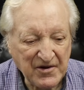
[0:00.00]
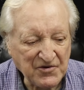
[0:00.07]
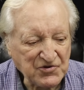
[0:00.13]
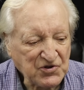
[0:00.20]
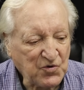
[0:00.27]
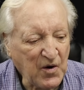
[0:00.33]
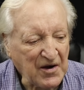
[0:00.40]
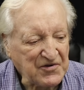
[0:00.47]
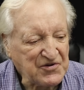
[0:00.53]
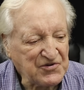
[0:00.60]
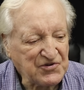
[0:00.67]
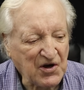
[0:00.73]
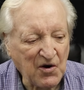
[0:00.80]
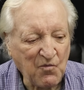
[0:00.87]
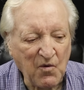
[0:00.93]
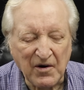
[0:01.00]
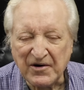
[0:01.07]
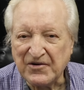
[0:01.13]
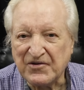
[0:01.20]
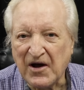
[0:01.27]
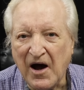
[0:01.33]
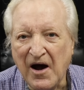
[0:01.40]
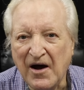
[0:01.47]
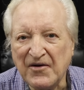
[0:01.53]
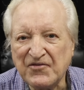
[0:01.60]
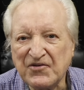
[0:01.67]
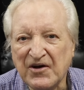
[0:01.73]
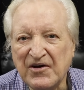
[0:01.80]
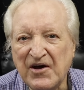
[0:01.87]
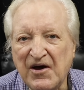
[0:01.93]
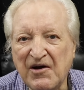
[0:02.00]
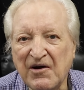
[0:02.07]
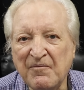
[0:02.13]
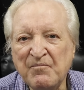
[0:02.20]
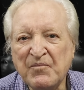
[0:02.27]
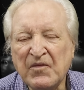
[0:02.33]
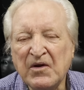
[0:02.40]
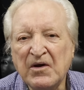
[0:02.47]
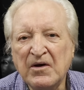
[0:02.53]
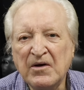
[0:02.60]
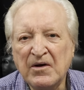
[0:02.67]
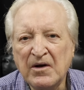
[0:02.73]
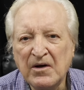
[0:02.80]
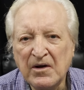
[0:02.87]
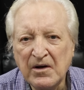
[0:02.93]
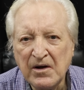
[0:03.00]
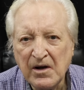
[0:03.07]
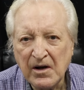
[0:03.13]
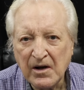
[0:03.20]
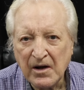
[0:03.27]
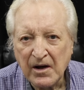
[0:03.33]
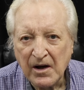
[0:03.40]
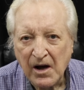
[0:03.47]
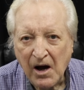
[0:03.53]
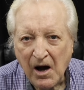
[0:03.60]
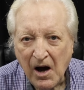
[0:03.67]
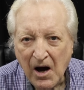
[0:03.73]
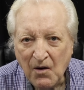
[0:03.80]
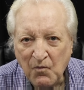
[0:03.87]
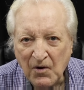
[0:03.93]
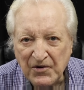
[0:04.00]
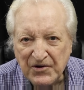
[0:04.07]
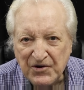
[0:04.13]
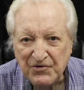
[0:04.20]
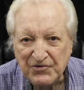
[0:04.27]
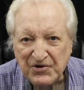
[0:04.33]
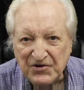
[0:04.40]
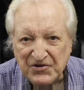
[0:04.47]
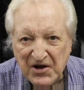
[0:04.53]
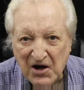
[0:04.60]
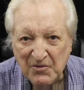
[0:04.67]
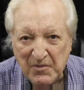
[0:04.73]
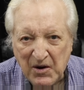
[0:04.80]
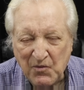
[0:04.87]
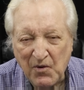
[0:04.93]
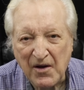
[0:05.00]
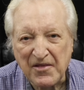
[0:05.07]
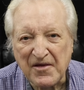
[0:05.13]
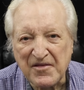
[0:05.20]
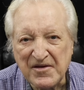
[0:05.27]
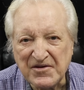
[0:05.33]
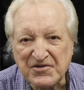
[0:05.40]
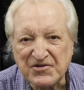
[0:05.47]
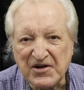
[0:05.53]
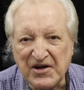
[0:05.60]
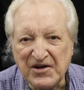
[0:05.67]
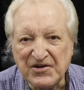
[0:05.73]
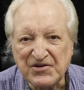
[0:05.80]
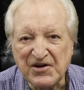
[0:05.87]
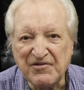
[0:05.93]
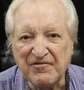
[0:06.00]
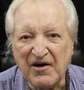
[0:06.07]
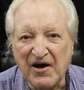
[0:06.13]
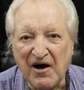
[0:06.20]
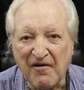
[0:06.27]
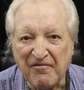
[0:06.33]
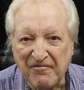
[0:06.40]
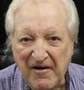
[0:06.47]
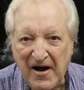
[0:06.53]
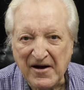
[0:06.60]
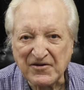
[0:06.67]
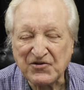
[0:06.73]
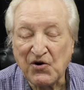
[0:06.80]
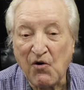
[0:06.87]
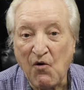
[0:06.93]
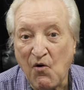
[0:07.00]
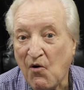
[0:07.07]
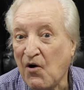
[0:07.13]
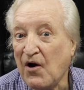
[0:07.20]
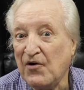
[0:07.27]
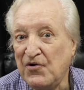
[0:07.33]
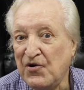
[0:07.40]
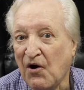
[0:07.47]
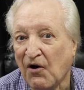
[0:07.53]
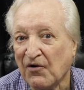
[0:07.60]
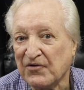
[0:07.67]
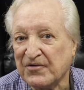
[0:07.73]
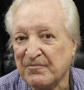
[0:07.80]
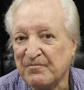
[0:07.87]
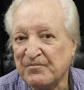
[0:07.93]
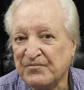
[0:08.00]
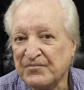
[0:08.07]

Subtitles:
of those questions I wanted to ask here. I want you to tell me whether this is a fact or not.